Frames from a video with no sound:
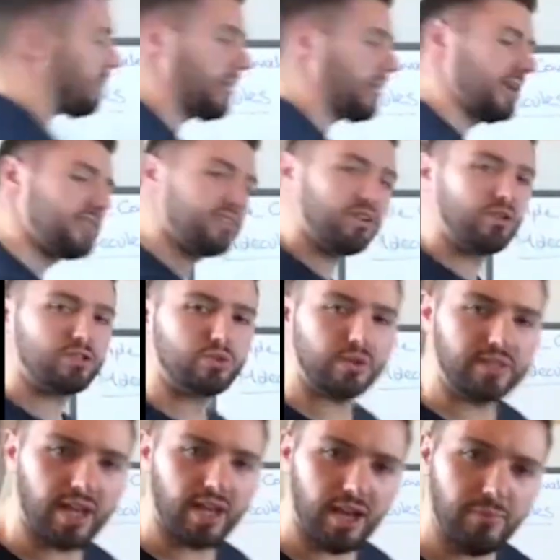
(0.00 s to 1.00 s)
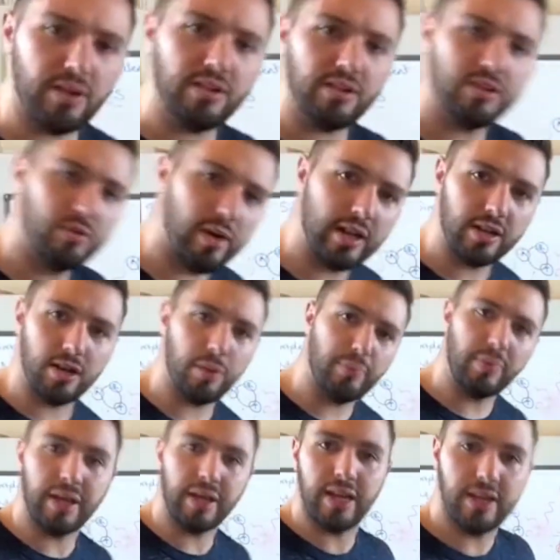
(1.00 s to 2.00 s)
pizza goes to a table, you end
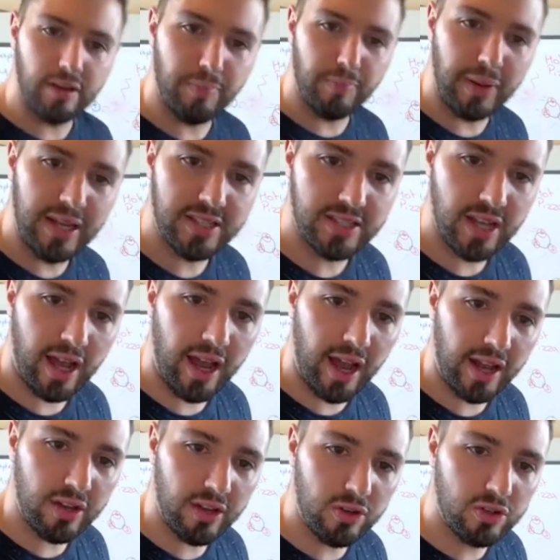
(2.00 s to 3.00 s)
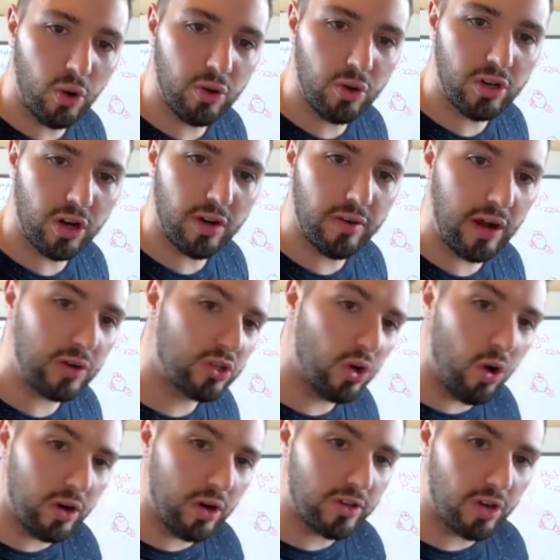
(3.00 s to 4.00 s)
up eating your pizza and you don't turn around
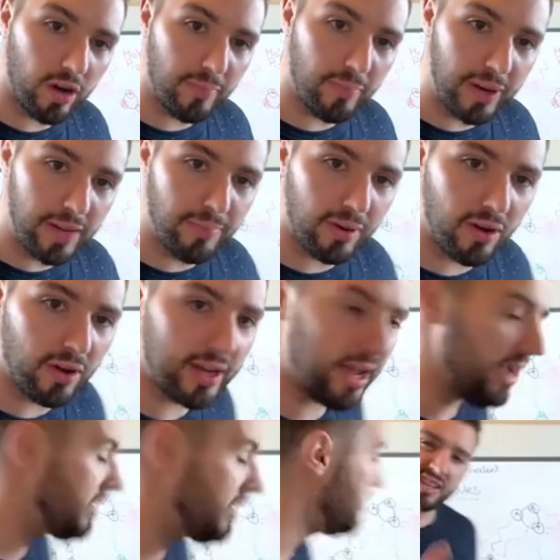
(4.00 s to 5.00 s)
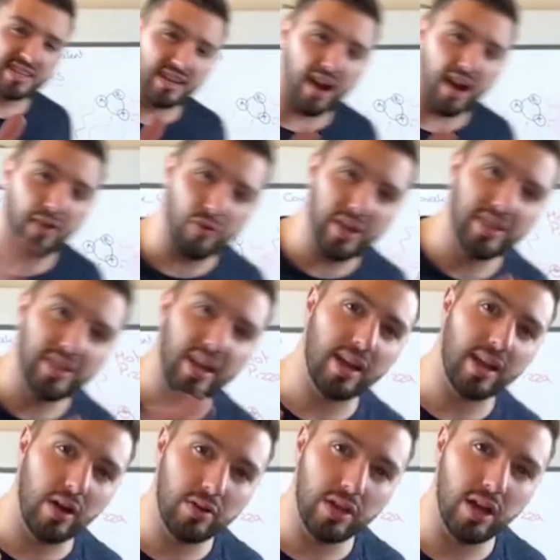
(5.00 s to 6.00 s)
talking to other people, okay? Now, if we
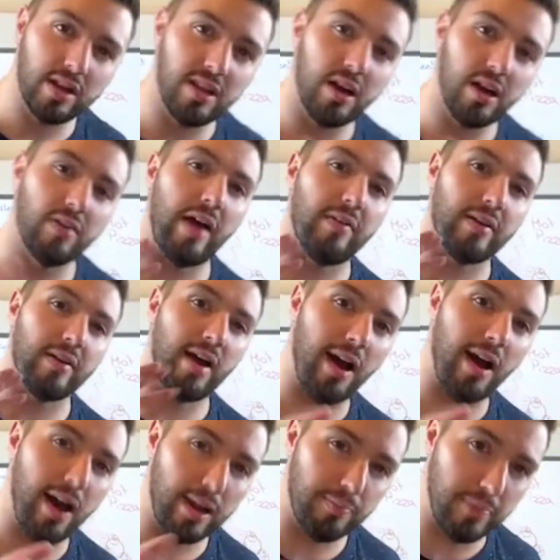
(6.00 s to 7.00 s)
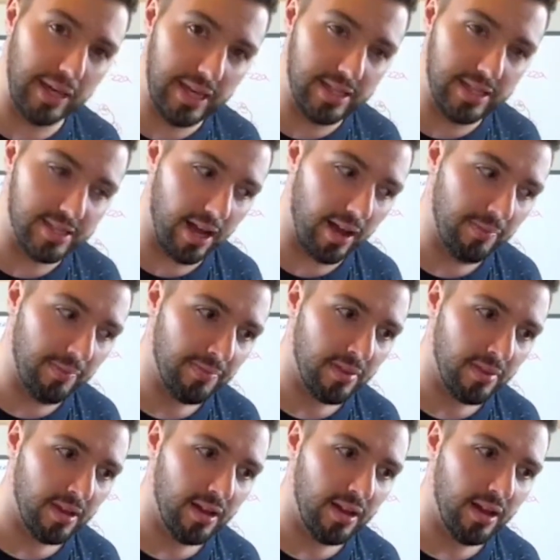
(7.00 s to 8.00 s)
take out the idea of having hot pizza
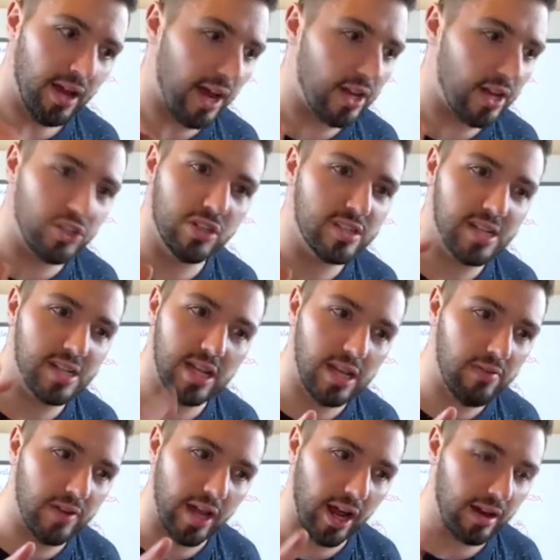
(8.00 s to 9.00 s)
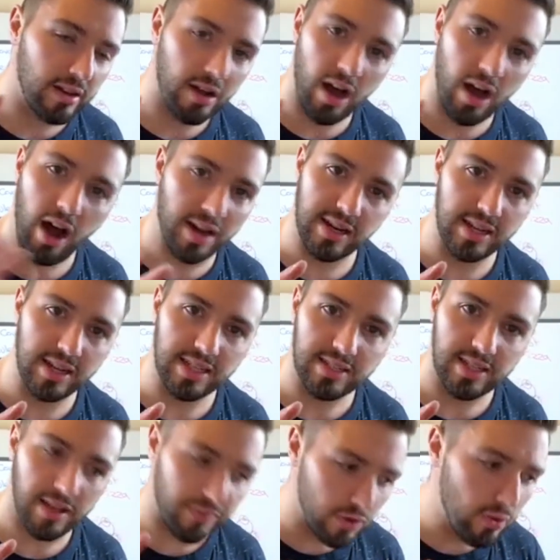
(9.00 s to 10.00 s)
and just leave it at hotness,
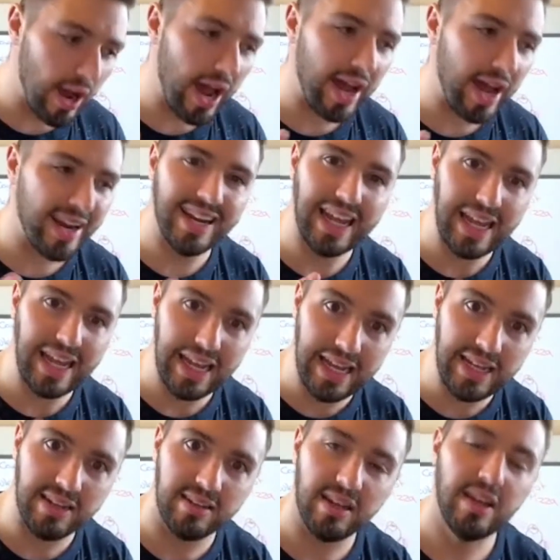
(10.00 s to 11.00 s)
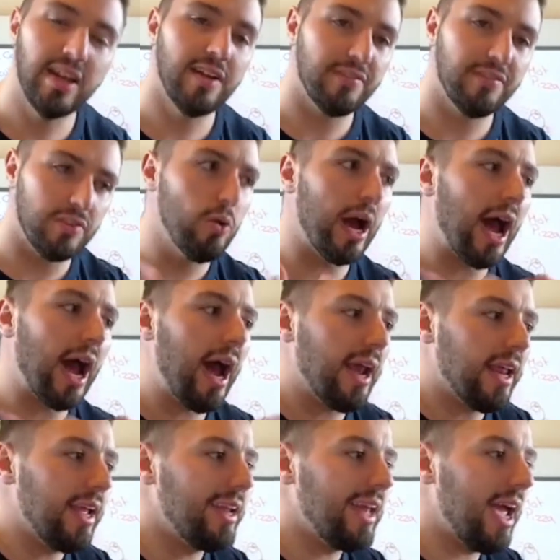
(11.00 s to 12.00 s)
if you add in heat, if you
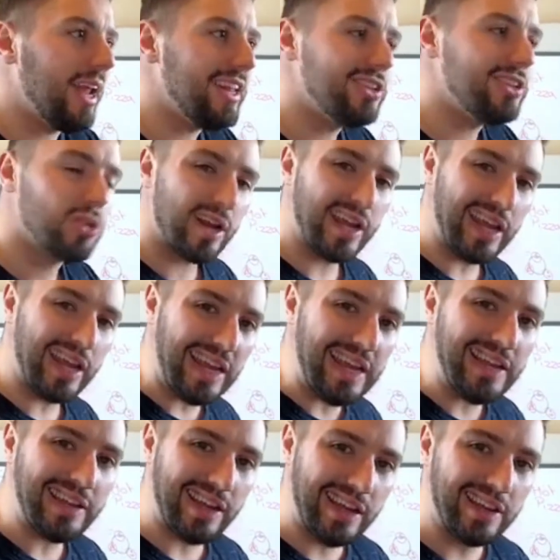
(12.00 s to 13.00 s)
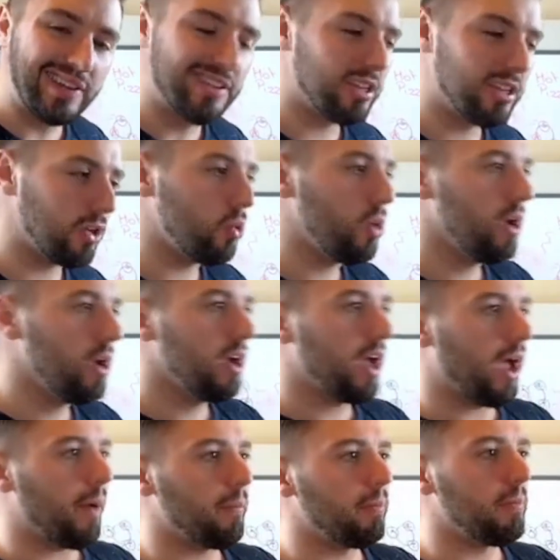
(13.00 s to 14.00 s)
add in any sort of heat into
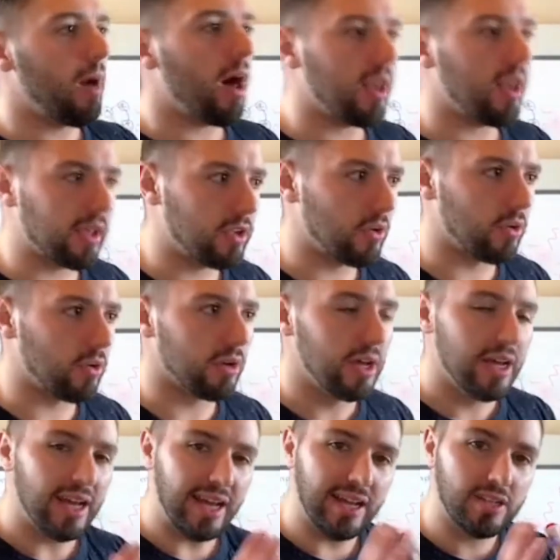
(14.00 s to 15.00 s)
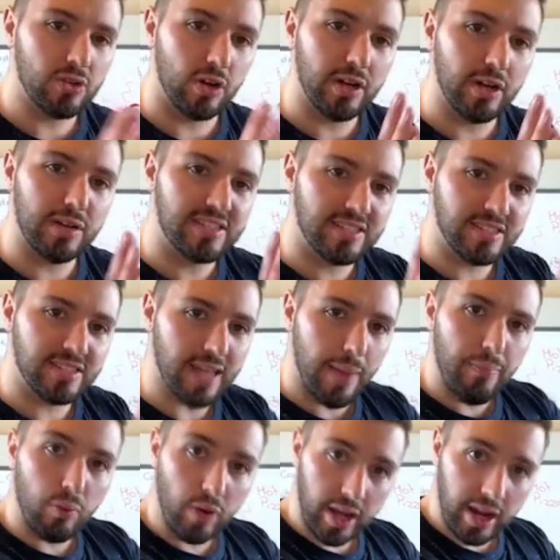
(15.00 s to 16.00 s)
a molecule, it's going to
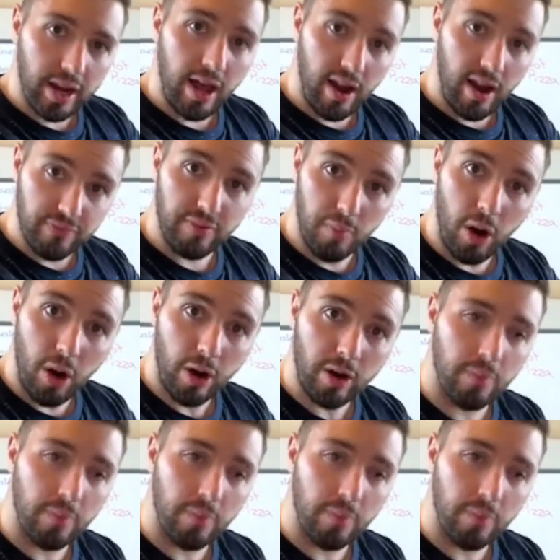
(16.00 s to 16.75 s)
separate it out from other